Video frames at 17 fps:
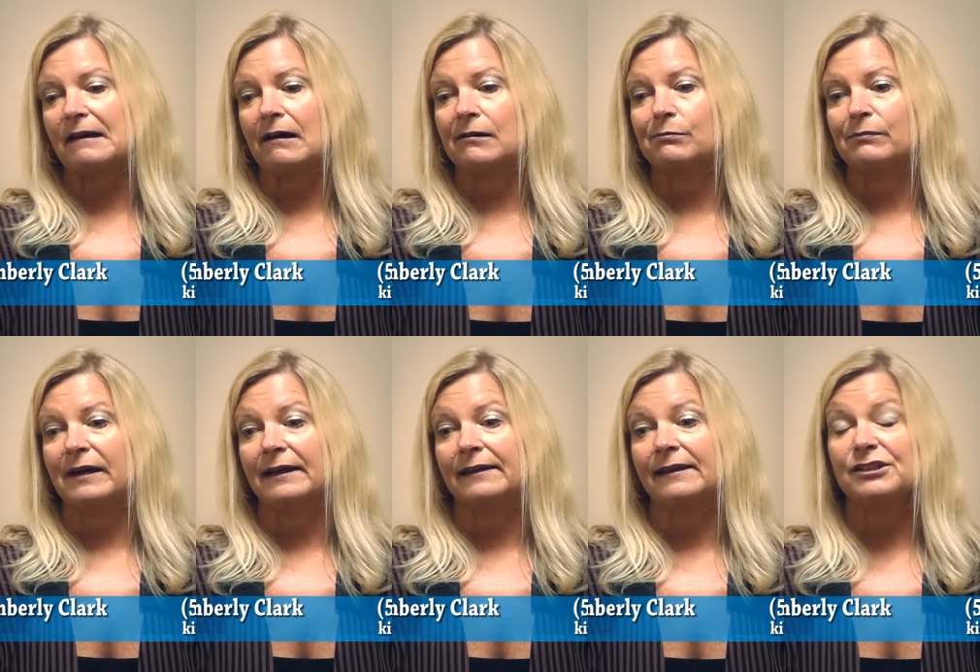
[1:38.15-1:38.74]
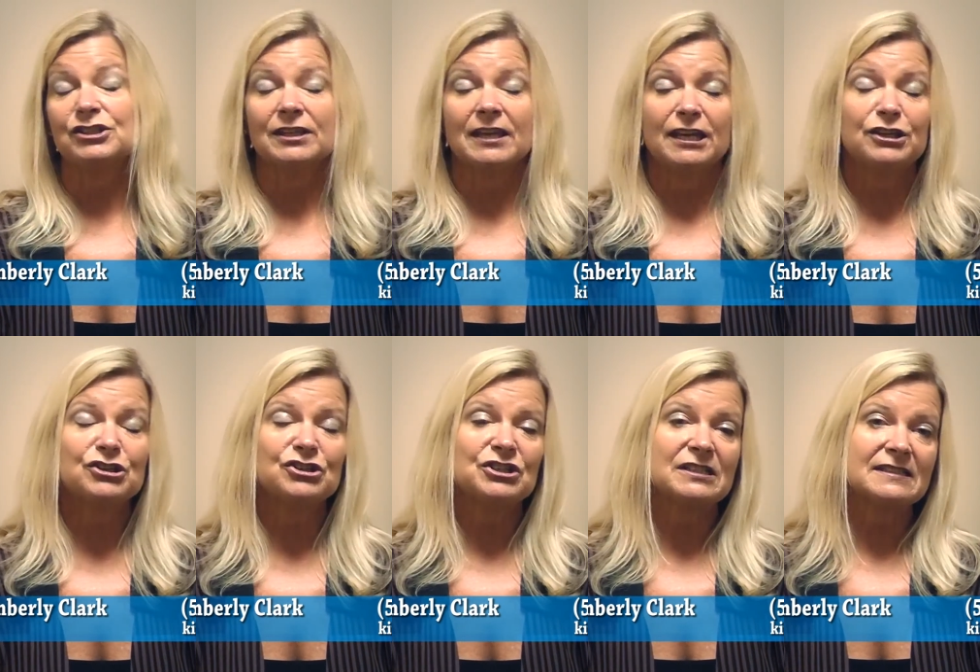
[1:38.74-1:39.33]
Uh, my
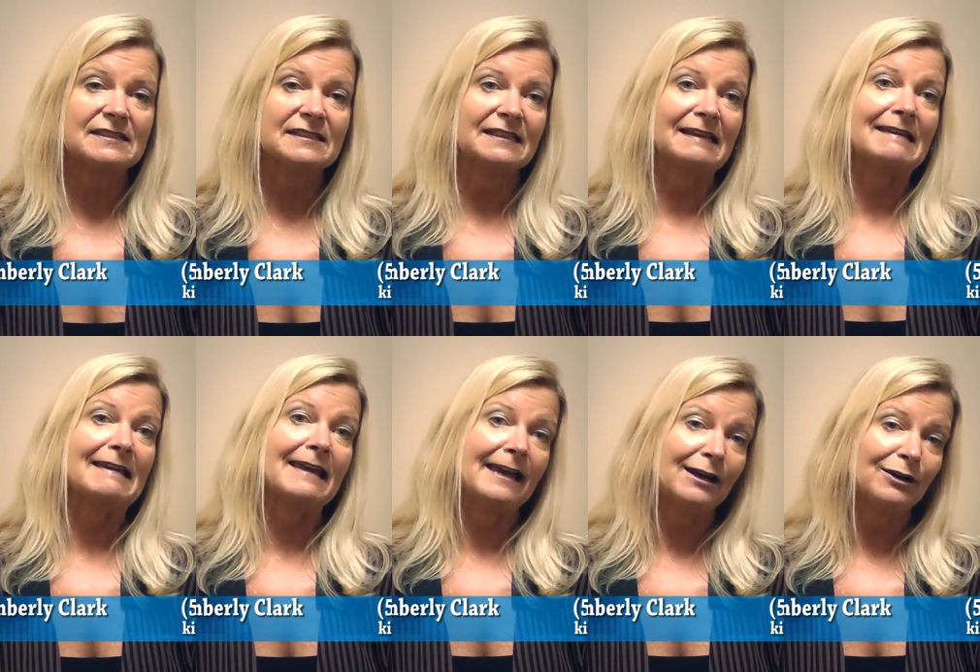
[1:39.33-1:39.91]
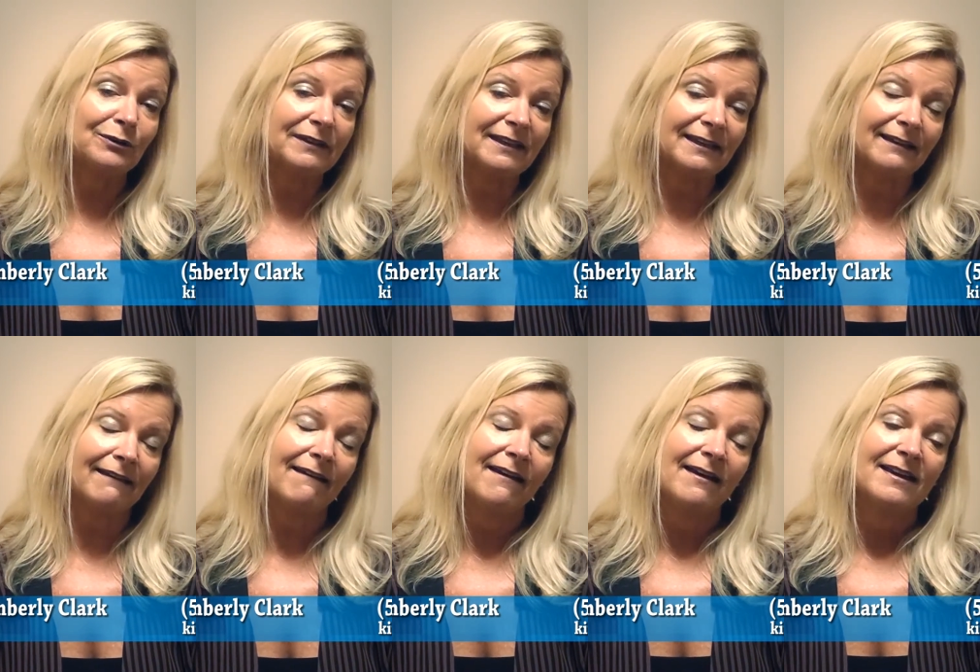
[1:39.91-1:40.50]
education is in
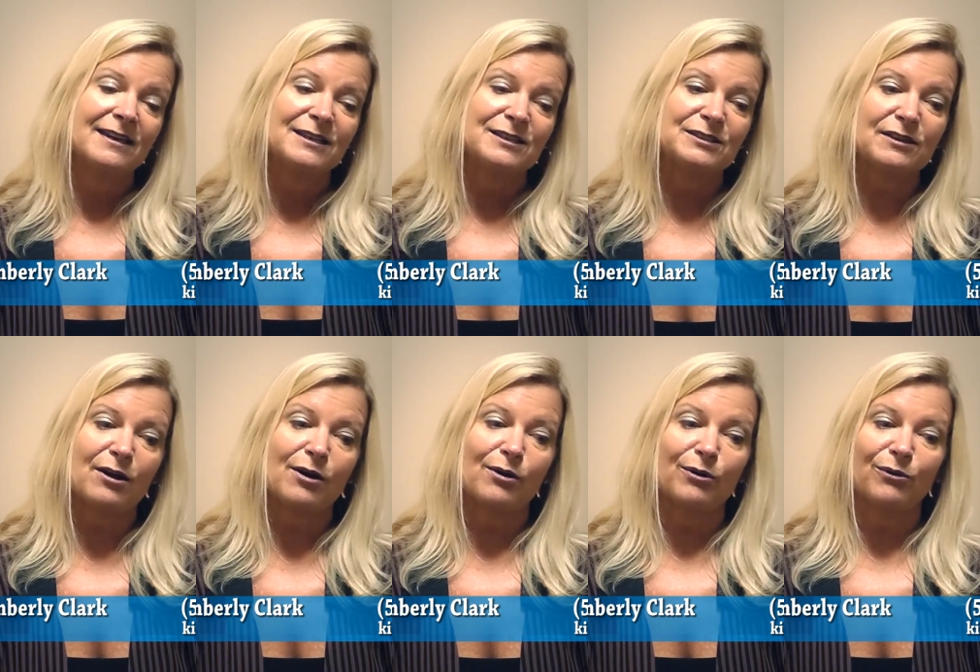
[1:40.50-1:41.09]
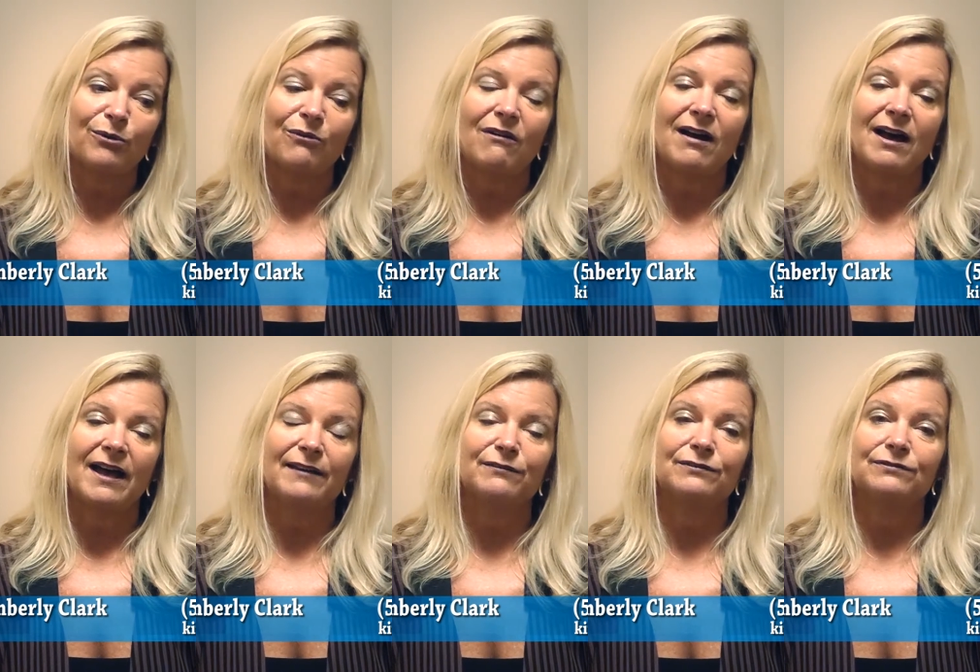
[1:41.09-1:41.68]
accounting, so
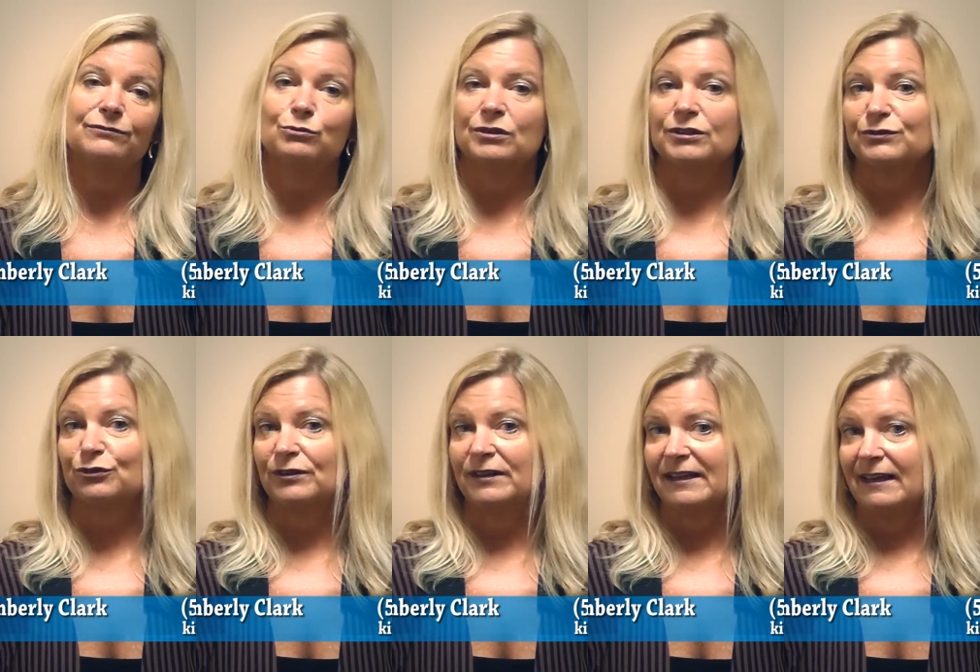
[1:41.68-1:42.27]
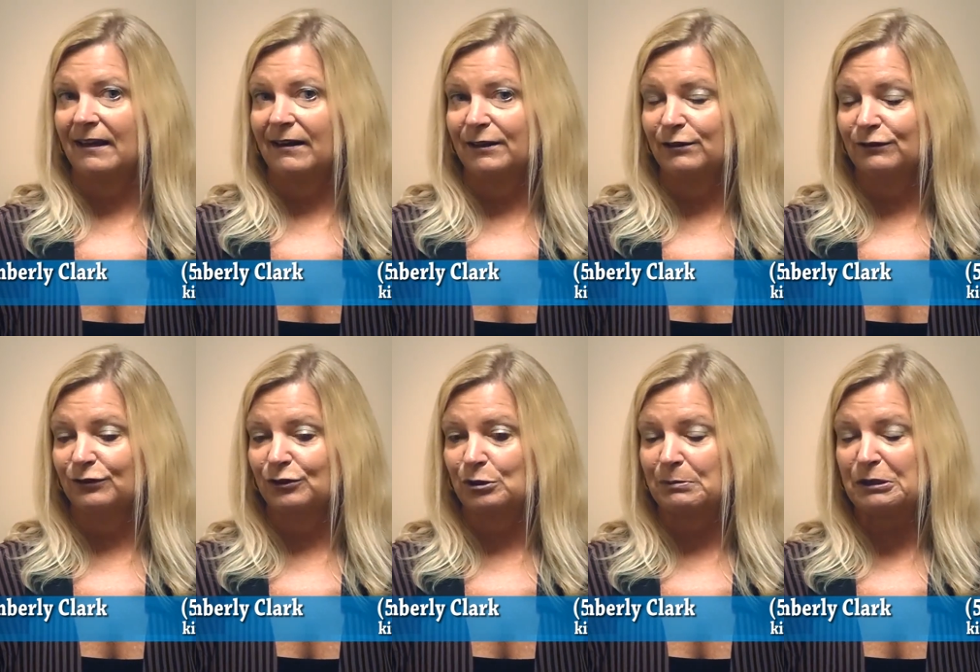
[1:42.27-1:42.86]
I've worked for an accounting
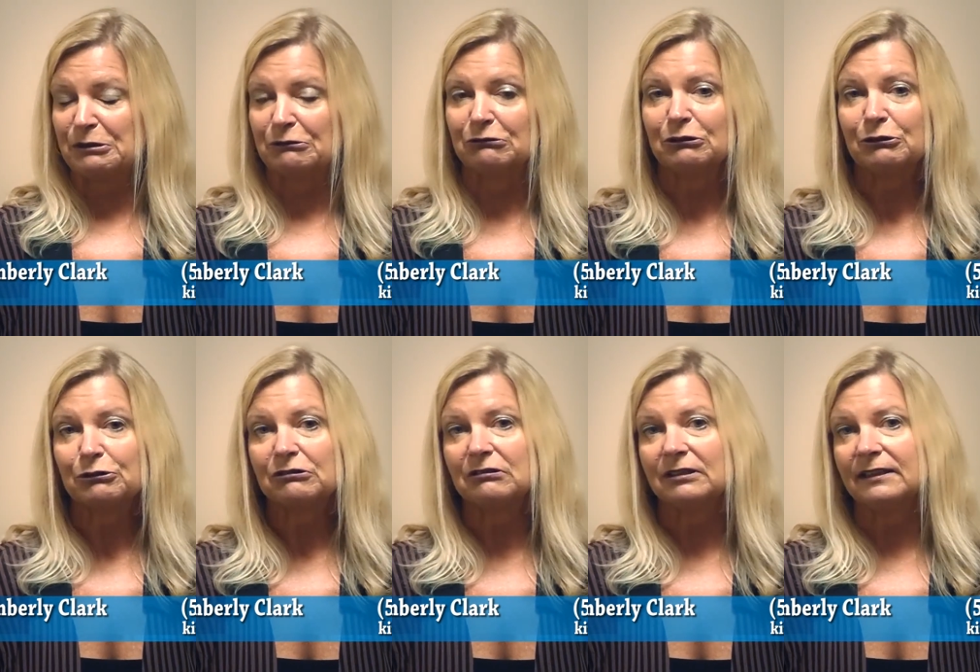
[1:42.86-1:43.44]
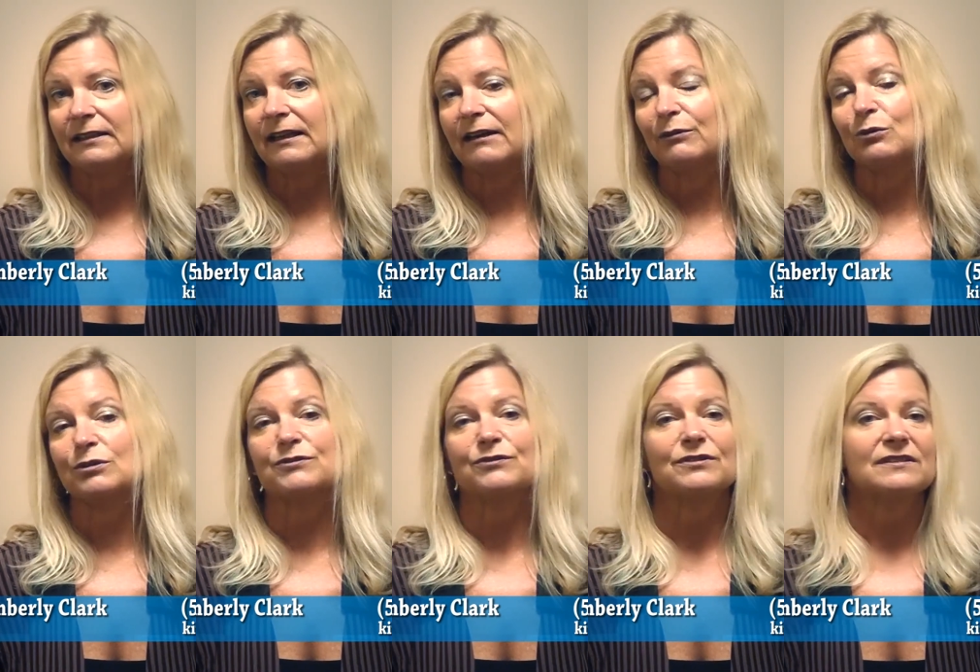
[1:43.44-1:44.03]
firm here locally. I
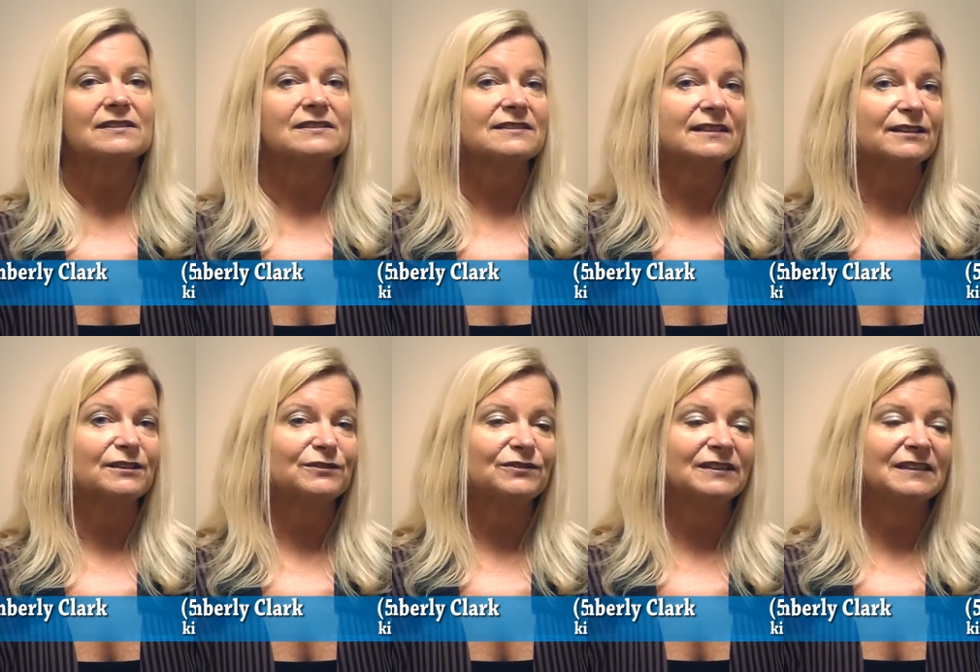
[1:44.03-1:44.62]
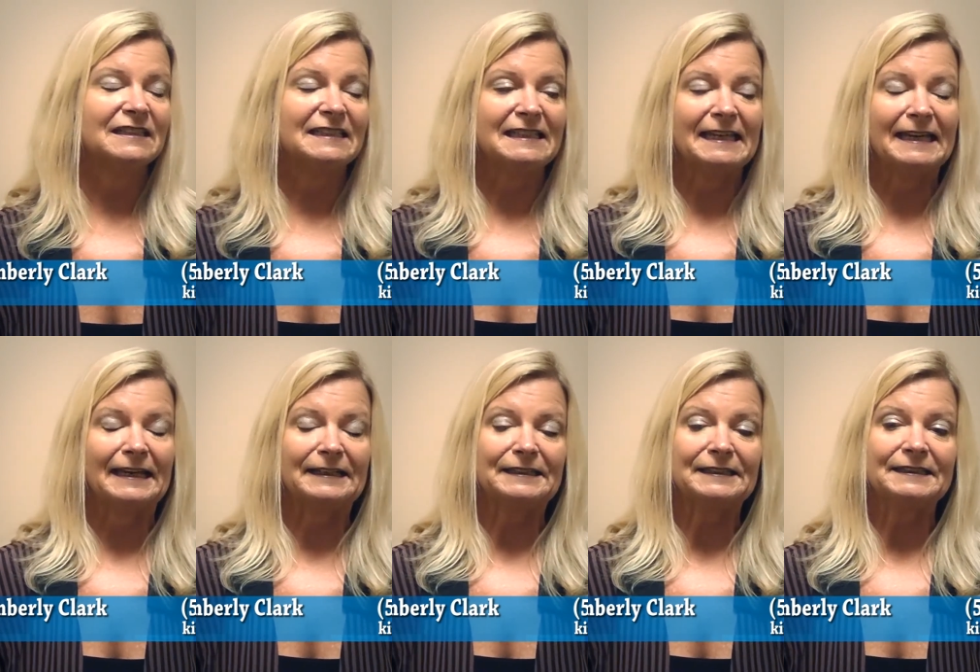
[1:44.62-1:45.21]
worked for the state of
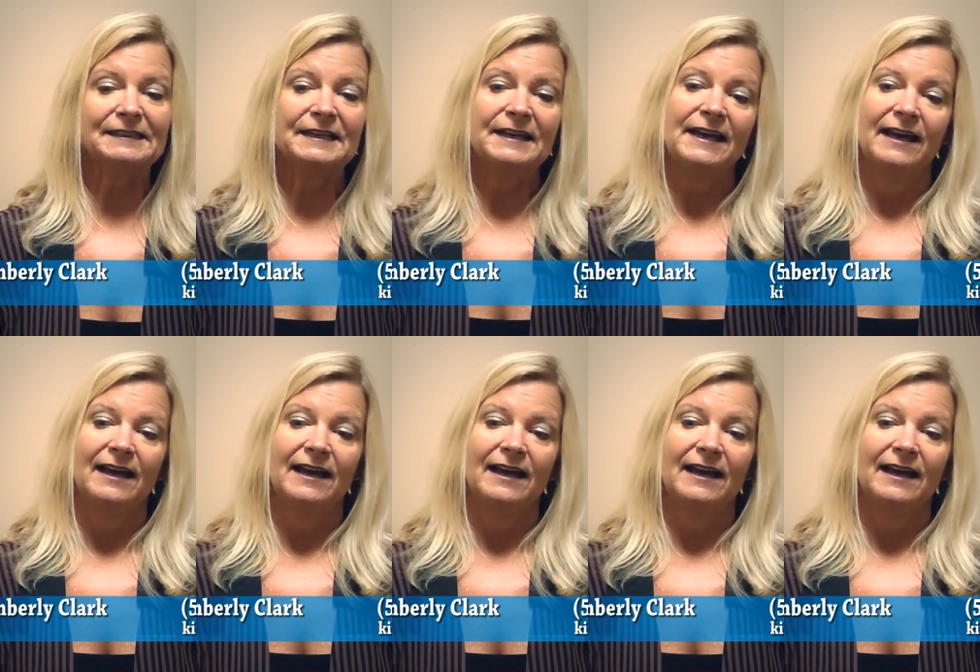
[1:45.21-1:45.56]
Indiana